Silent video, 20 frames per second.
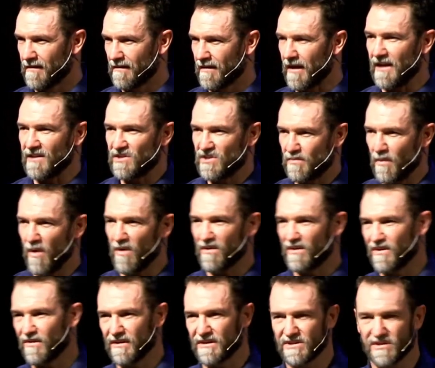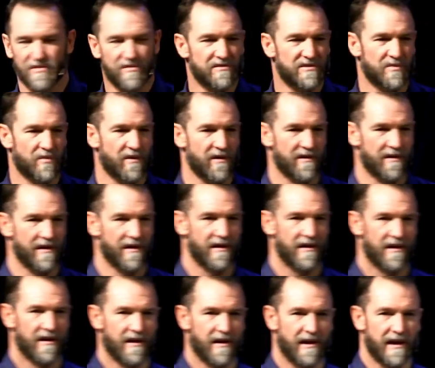God's spoken to us through His word.
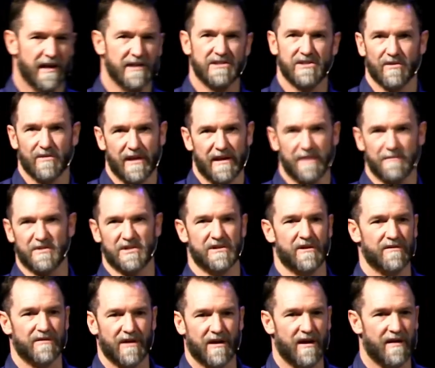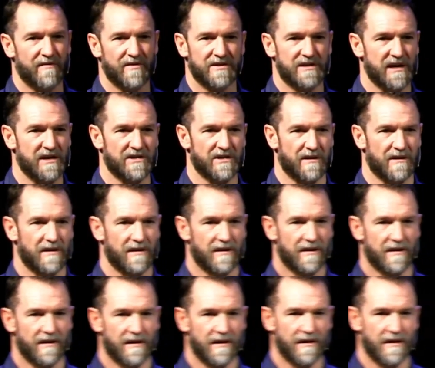And so let Him start the conversation.
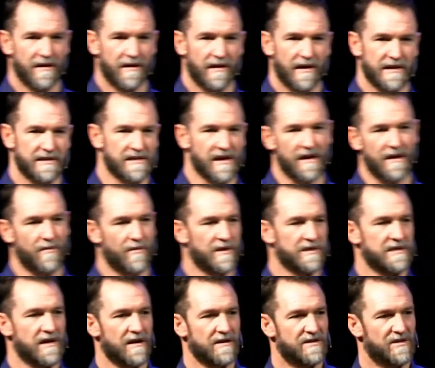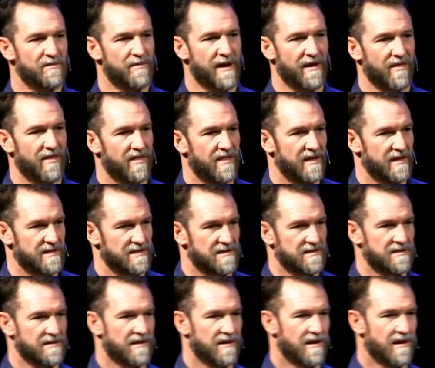Hey, Scott, I want to talk to you about
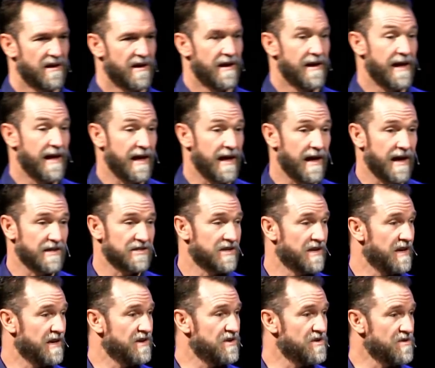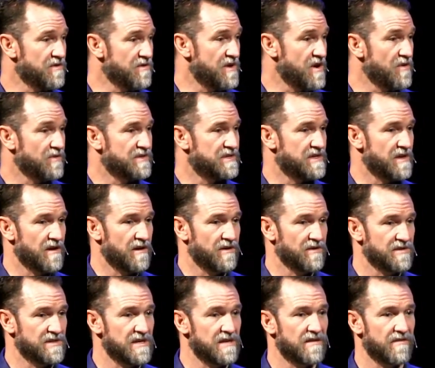this. Actually, in your notes there,
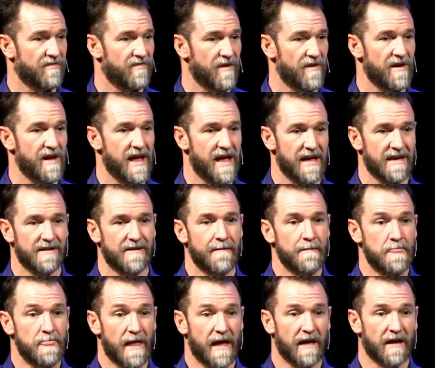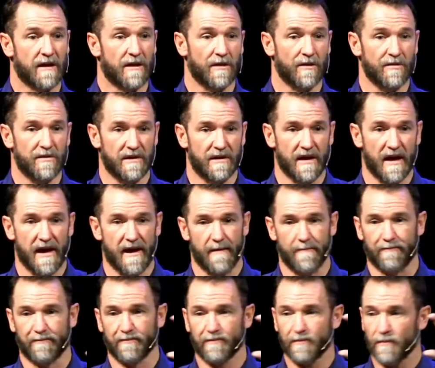you'll see at the very end, I included
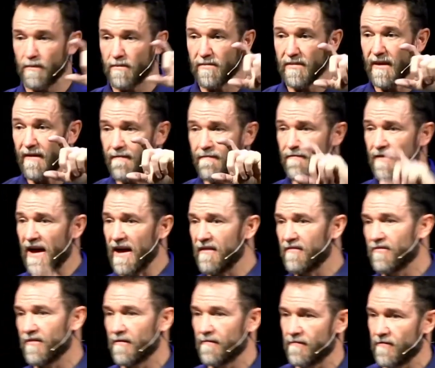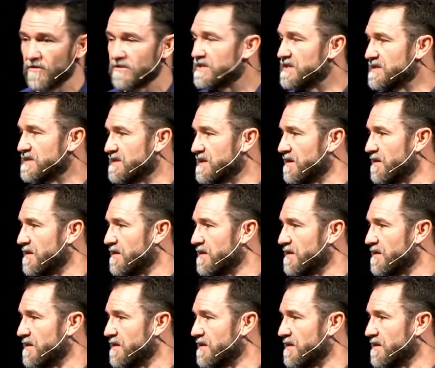five verses